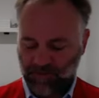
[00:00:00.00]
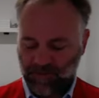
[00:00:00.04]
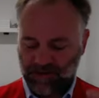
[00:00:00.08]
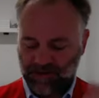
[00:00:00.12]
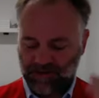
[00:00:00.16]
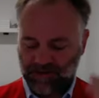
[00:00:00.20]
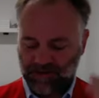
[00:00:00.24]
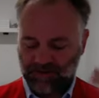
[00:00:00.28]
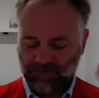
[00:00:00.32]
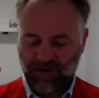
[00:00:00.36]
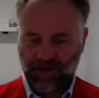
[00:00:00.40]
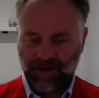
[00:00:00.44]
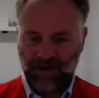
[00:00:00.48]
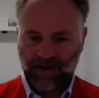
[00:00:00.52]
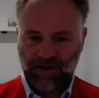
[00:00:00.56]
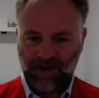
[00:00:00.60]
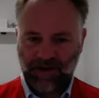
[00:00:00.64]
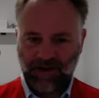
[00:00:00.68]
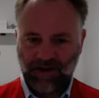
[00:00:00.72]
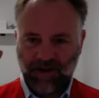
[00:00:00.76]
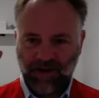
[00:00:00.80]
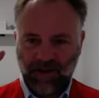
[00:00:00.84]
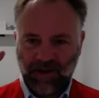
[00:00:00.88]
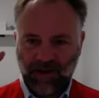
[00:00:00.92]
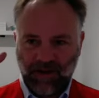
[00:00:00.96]
And it's
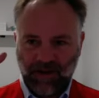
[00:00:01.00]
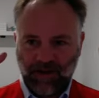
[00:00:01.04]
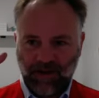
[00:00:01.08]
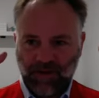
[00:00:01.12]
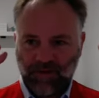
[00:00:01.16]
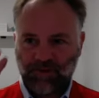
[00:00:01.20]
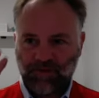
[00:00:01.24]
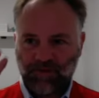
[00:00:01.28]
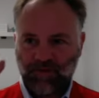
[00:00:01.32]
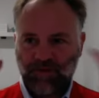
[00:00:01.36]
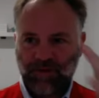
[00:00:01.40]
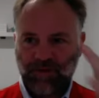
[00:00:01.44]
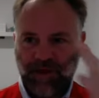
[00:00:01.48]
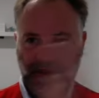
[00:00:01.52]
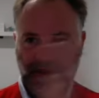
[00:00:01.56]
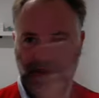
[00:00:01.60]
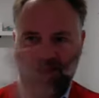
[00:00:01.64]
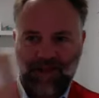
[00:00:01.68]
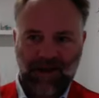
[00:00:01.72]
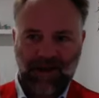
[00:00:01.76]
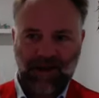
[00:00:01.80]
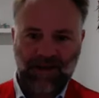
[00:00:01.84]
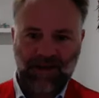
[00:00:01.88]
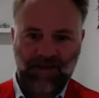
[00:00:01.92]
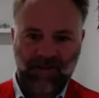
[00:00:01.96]
really through that
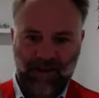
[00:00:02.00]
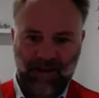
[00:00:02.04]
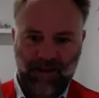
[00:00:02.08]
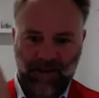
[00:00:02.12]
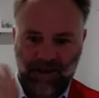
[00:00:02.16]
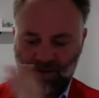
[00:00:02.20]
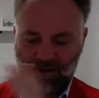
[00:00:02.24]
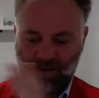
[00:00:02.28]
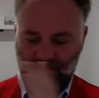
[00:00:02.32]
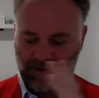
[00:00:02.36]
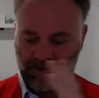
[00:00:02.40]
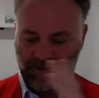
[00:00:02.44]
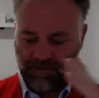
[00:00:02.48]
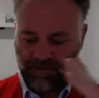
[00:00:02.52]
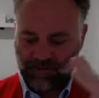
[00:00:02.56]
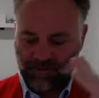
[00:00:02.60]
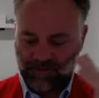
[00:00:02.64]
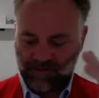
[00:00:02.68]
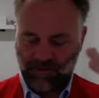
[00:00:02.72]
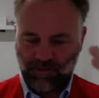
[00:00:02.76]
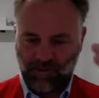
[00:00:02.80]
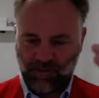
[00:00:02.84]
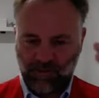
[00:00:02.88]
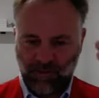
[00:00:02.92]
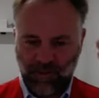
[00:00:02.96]
gateway that
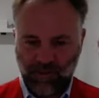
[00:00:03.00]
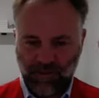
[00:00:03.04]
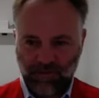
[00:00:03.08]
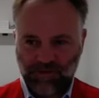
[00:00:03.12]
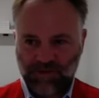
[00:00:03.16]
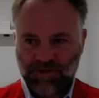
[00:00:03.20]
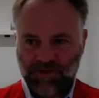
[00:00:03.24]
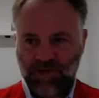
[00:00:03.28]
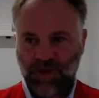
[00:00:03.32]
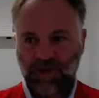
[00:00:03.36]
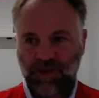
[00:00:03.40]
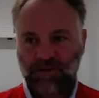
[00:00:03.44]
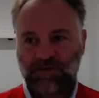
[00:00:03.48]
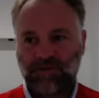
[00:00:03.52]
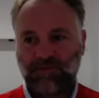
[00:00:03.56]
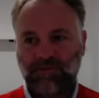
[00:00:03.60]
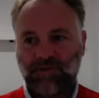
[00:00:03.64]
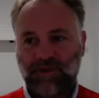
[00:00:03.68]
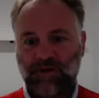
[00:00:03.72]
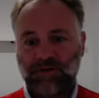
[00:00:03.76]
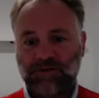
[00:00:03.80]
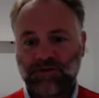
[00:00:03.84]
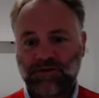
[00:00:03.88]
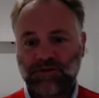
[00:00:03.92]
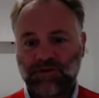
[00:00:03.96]
you start to
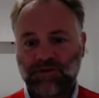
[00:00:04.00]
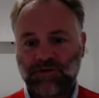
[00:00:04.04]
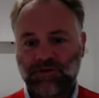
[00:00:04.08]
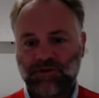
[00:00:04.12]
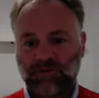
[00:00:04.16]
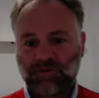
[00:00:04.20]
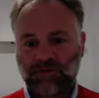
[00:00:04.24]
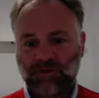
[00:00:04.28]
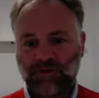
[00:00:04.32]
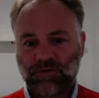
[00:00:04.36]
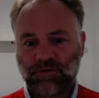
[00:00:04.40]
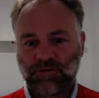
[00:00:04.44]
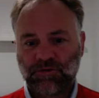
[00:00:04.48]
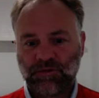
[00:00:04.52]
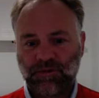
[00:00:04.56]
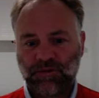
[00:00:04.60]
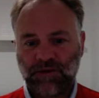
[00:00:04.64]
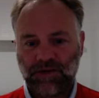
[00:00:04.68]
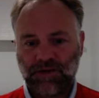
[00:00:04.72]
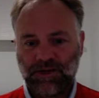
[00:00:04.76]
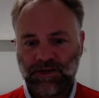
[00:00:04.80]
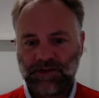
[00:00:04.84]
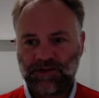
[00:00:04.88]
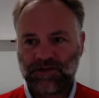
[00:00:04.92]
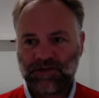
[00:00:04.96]
find your true
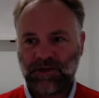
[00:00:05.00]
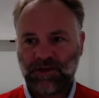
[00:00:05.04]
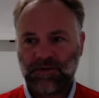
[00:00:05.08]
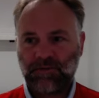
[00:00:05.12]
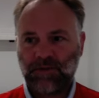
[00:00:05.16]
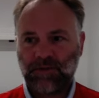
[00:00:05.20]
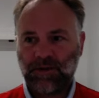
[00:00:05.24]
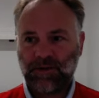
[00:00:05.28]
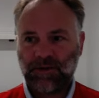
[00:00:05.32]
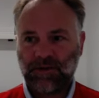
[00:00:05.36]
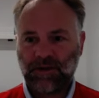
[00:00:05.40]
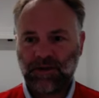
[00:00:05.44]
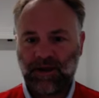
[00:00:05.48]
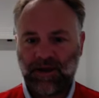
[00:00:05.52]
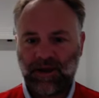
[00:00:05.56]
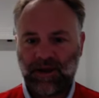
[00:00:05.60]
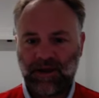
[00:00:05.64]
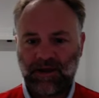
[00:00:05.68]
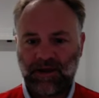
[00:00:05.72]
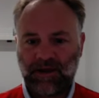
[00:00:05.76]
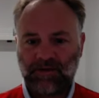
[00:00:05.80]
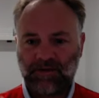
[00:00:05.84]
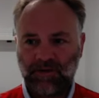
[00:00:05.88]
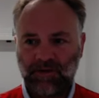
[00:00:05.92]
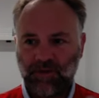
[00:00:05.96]
leadership and,
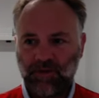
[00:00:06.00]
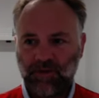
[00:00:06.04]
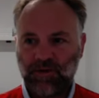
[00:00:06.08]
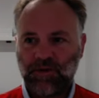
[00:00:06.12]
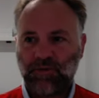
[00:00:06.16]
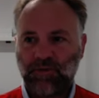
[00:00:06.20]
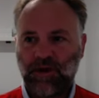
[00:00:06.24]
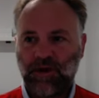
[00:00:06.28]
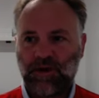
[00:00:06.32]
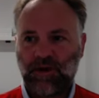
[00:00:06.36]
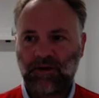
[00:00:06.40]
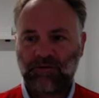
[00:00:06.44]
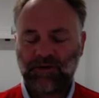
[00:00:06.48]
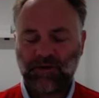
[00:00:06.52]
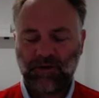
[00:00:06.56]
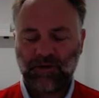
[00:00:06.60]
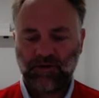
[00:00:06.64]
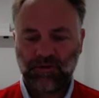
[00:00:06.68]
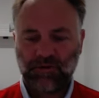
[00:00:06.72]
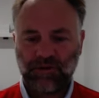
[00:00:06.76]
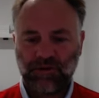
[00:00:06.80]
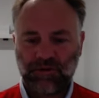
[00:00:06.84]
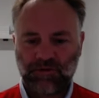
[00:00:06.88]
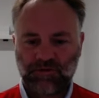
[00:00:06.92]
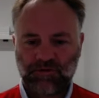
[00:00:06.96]
and who you are and who
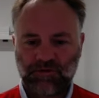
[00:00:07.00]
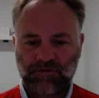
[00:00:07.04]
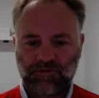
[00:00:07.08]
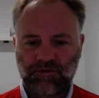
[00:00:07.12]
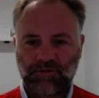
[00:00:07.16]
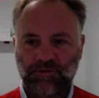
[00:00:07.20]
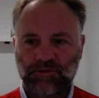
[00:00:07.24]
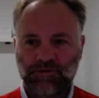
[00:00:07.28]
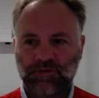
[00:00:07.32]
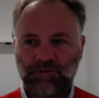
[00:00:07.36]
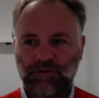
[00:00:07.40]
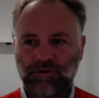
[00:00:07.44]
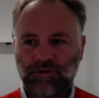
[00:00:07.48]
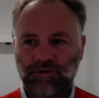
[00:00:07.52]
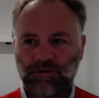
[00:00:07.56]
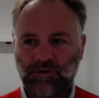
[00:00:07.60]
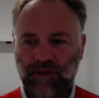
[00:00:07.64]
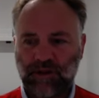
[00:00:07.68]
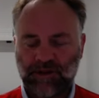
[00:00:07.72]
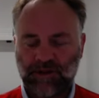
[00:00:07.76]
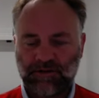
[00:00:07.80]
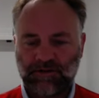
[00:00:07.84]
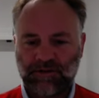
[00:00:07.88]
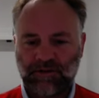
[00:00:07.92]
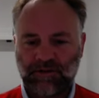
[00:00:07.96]
your true story is.